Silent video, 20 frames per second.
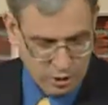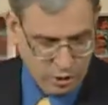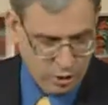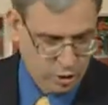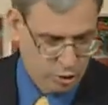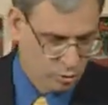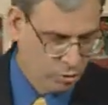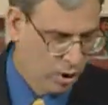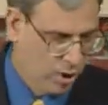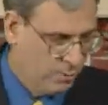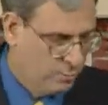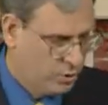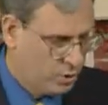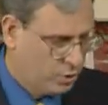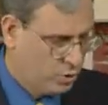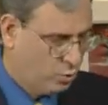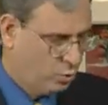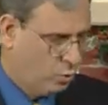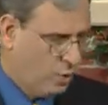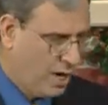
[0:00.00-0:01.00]
to shrubs
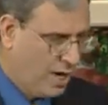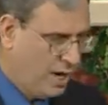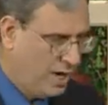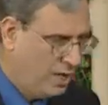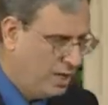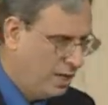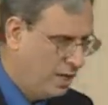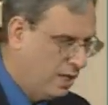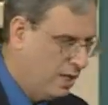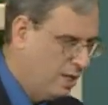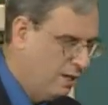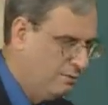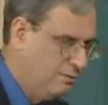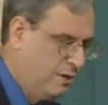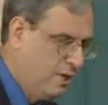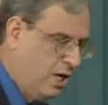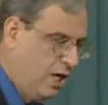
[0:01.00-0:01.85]
as a way of